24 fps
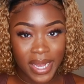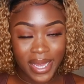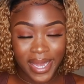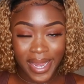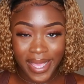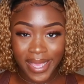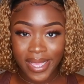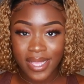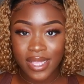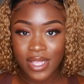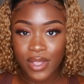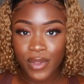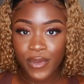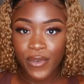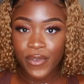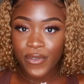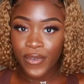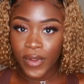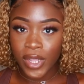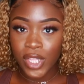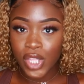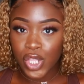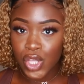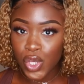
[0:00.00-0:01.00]
lace
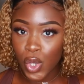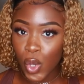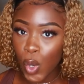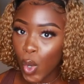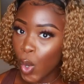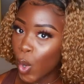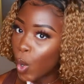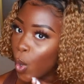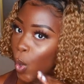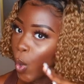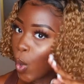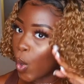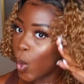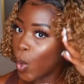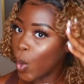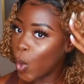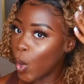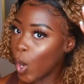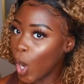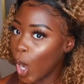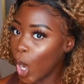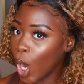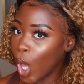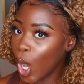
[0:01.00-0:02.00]
frontal.
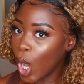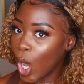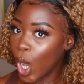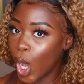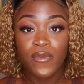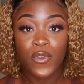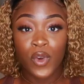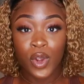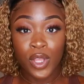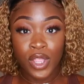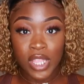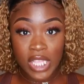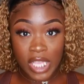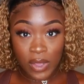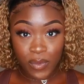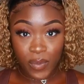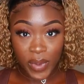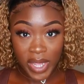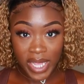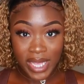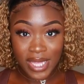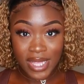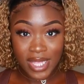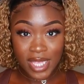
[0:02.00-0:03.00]
For the
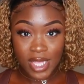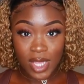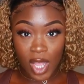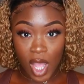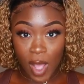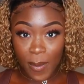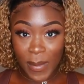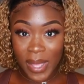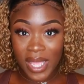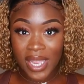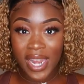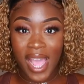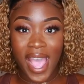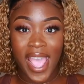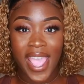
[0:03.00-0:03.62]
reinstallment,